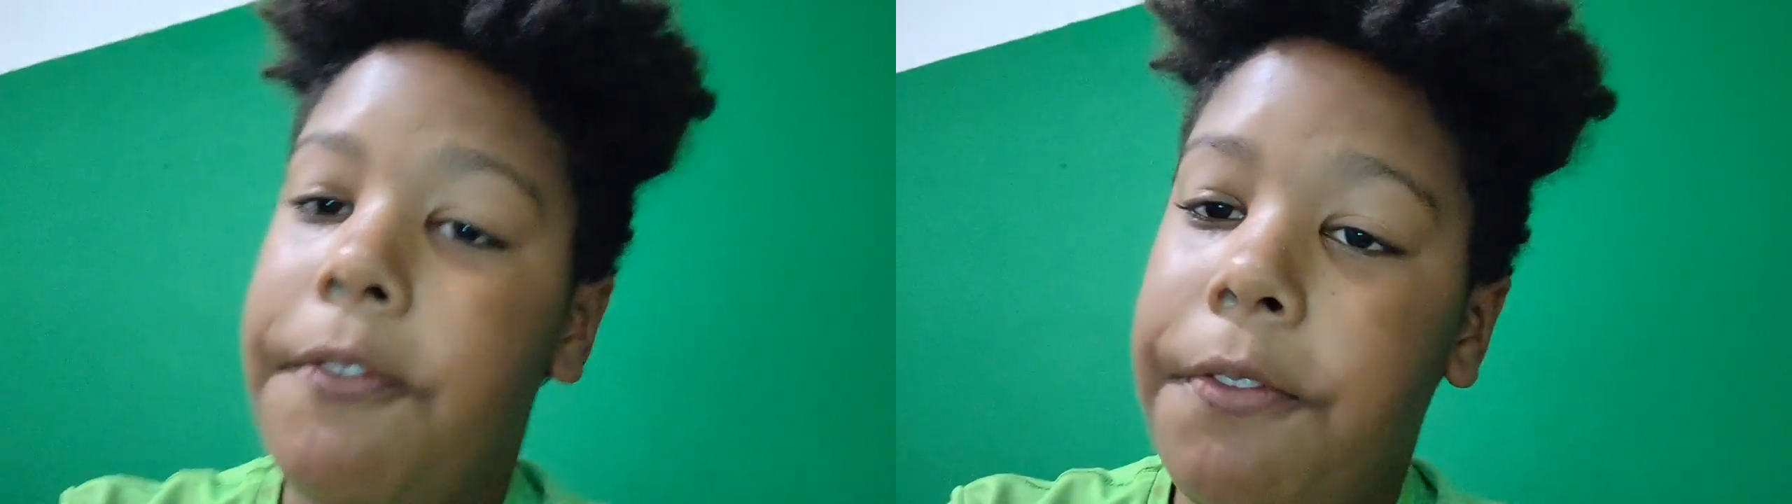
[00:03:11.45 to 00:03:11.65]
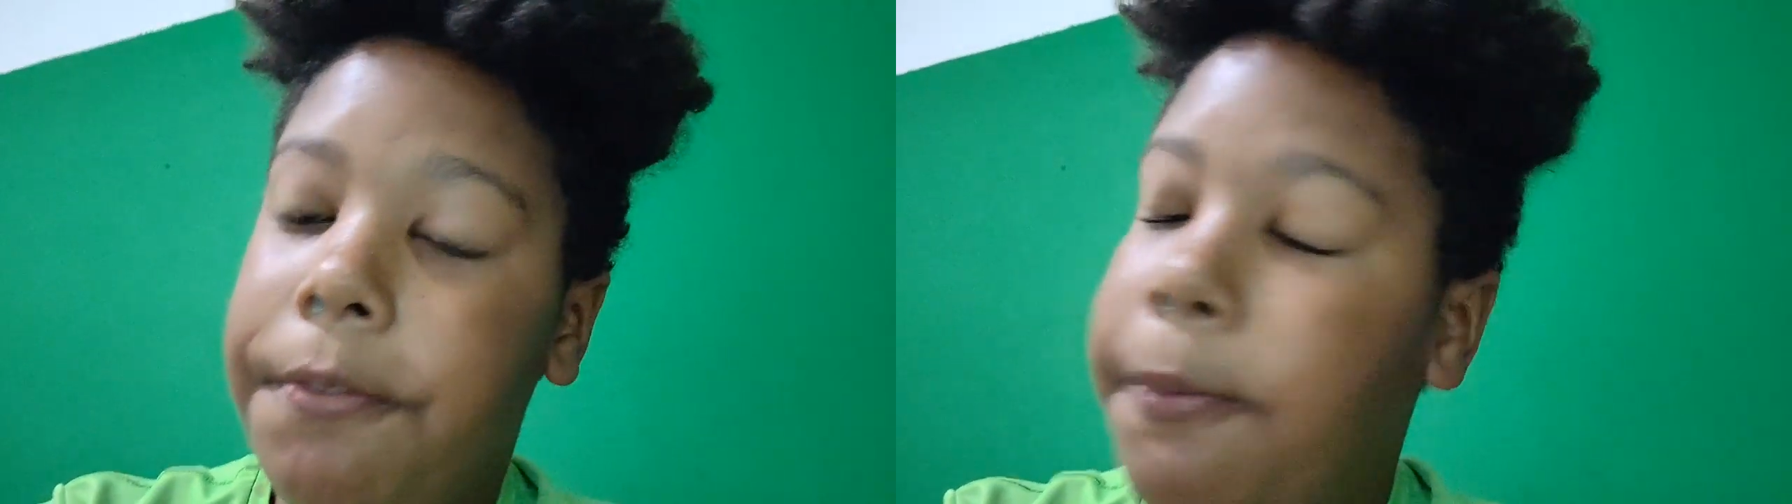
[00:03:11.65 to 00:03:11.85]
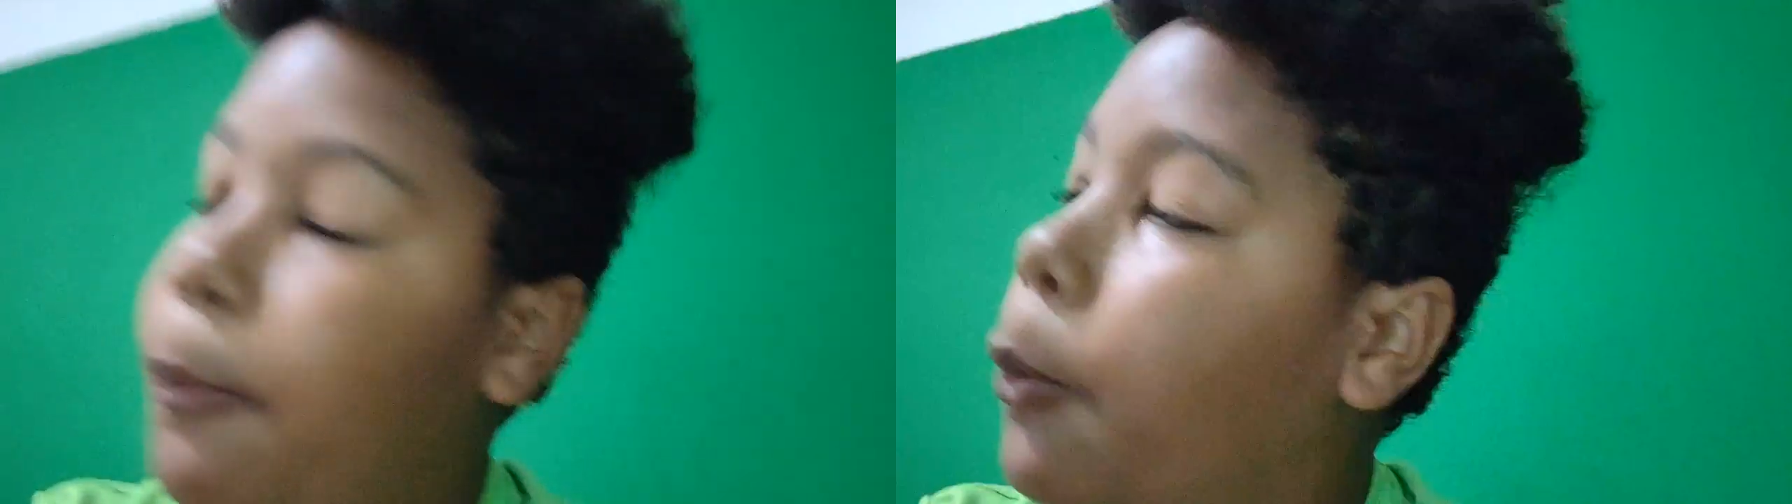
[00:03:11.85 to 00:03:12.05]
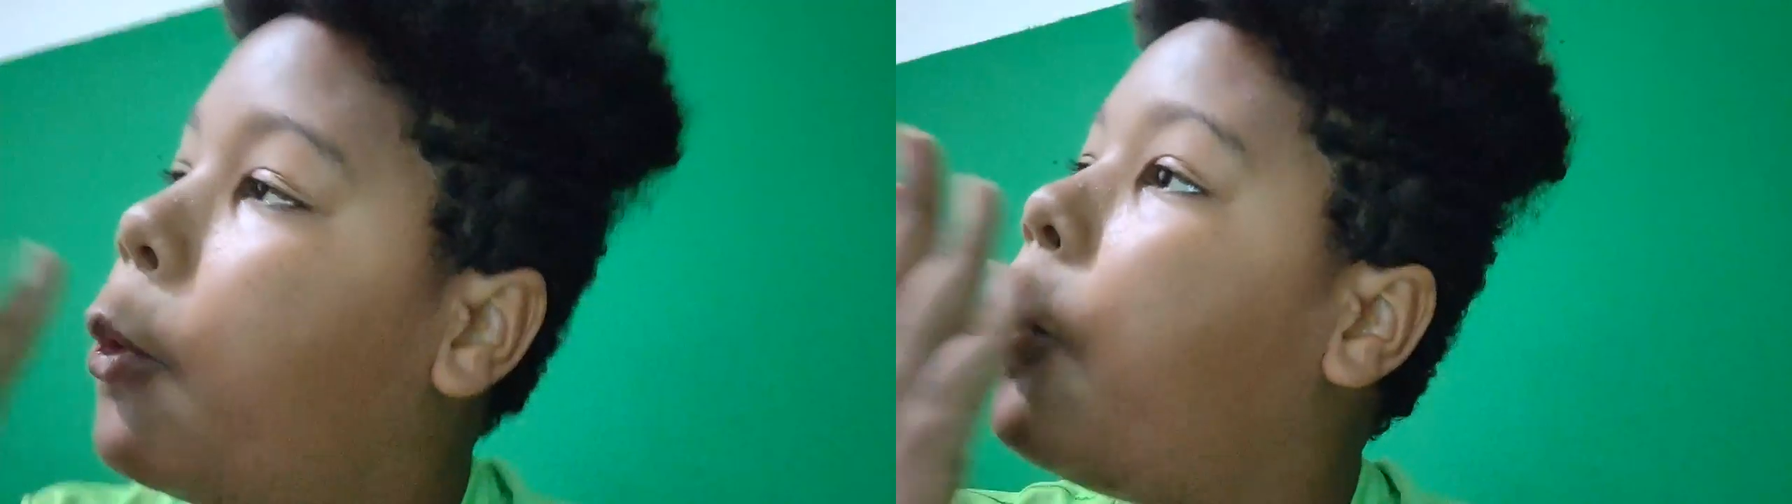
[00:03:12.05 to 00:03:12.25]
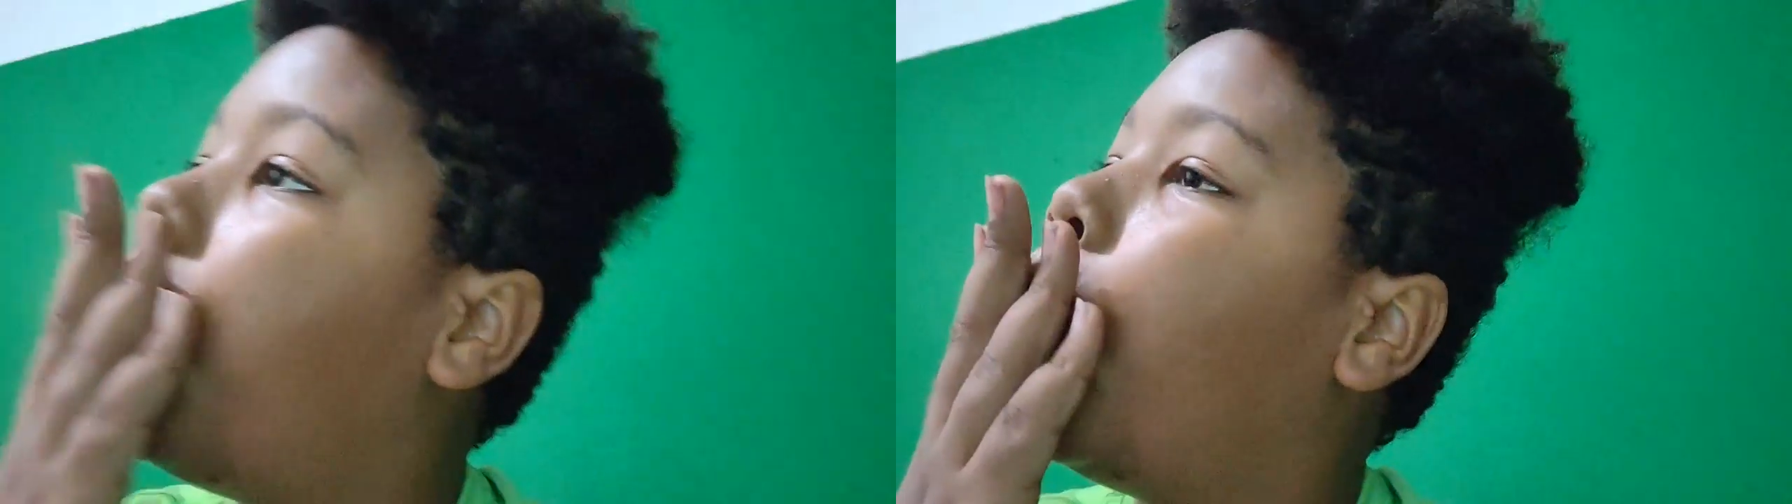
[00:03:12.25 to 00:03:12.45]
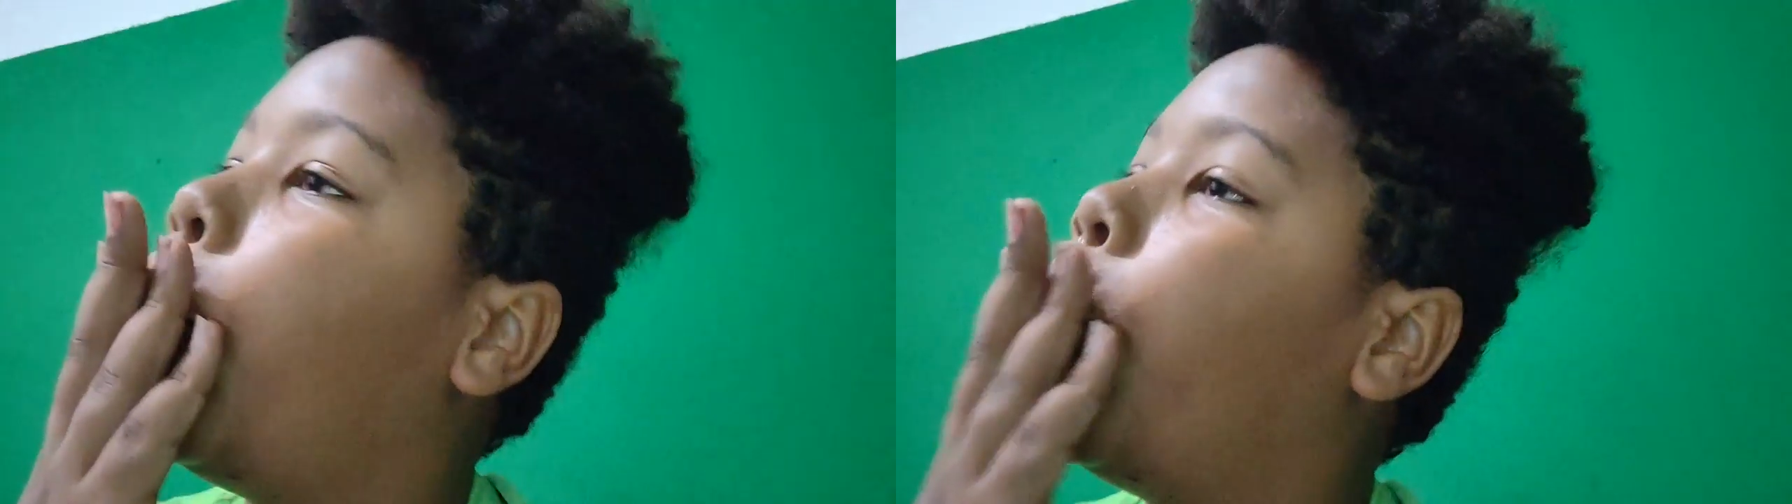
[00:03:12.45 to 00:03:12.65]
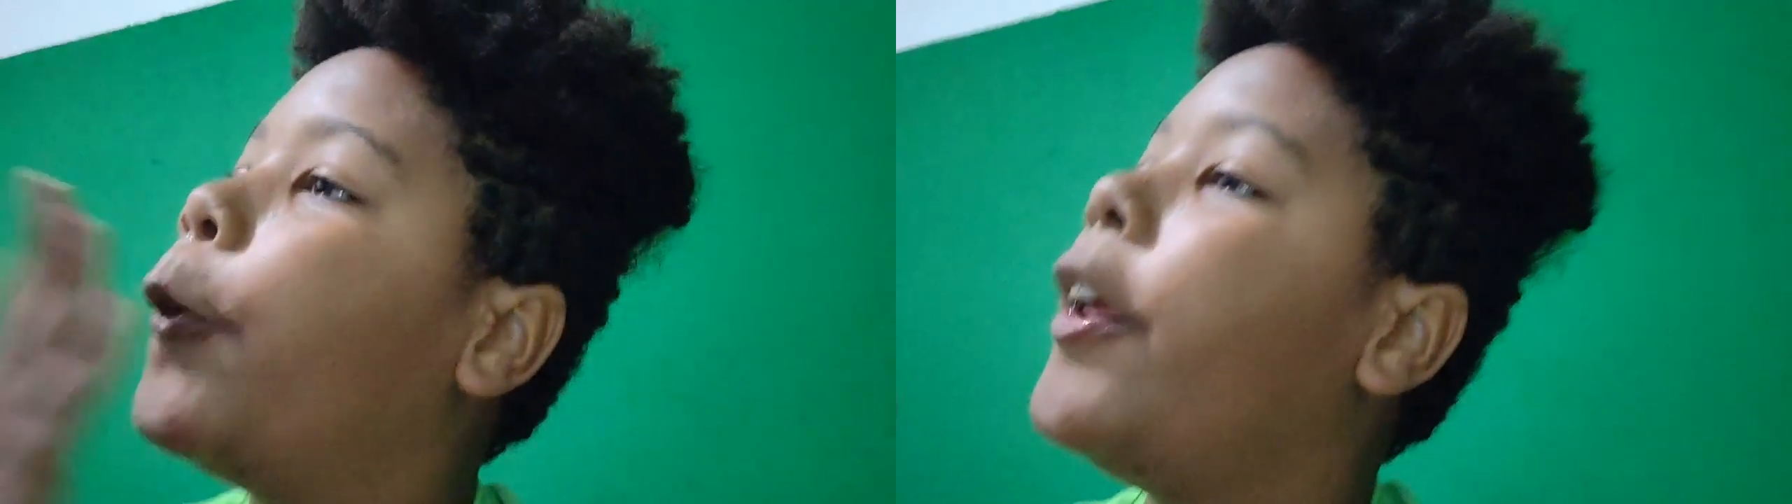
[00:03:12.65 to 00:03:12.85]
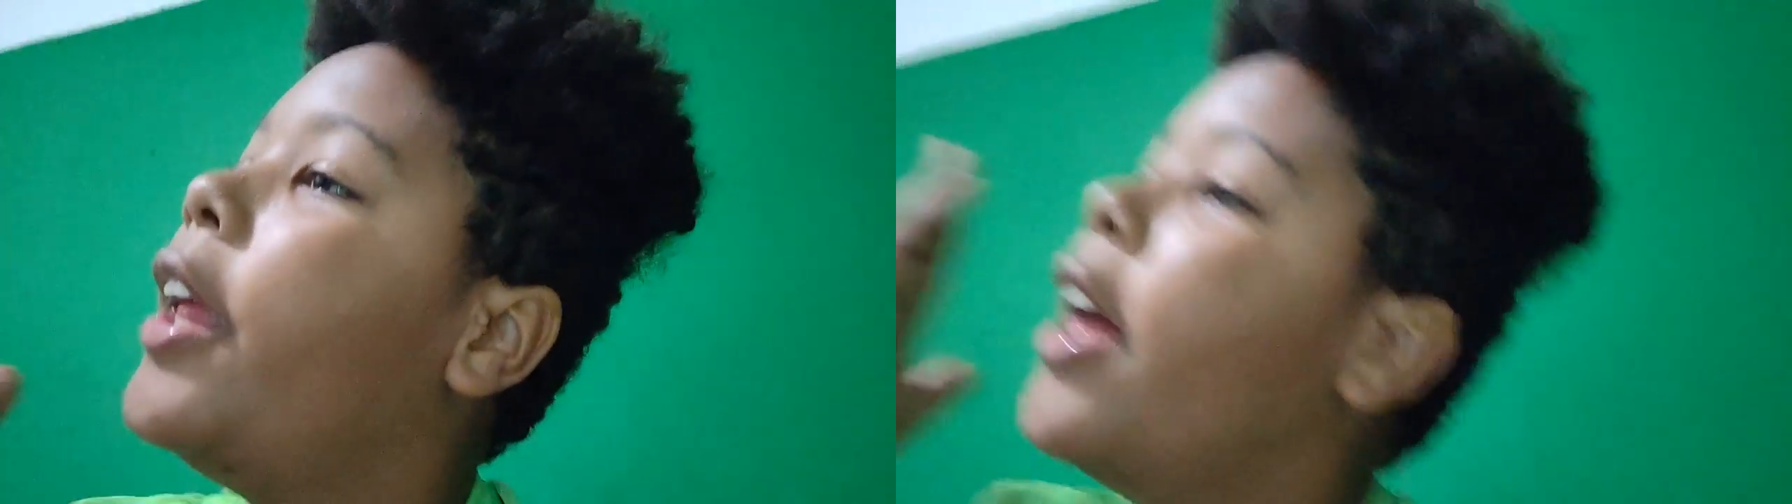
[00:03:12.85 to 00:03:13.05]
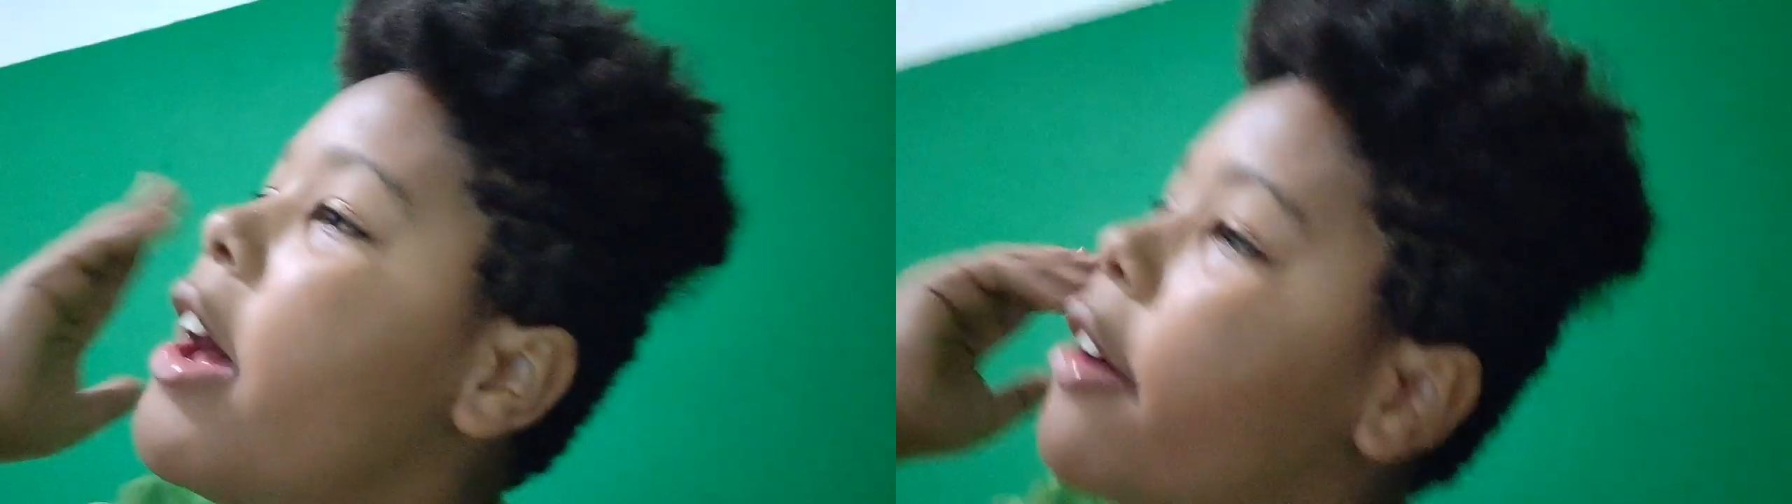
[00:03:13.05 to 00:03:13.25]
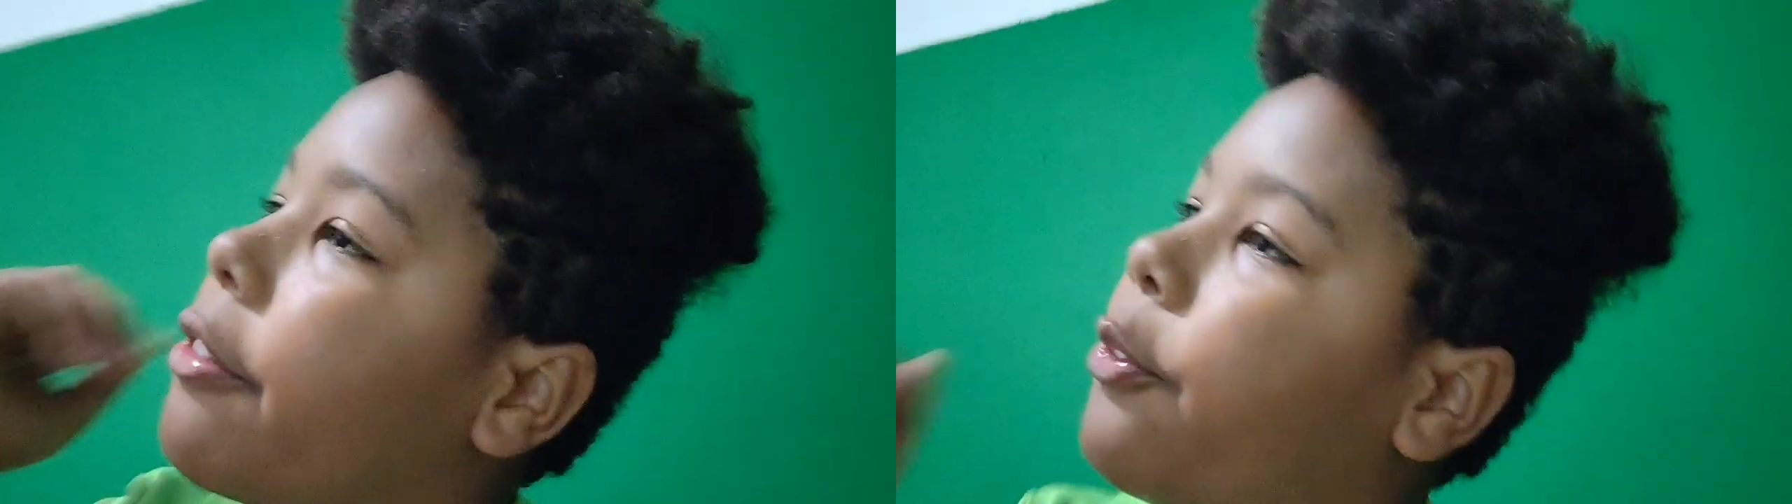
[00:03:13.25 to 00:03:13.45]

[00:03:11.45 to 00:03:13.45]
a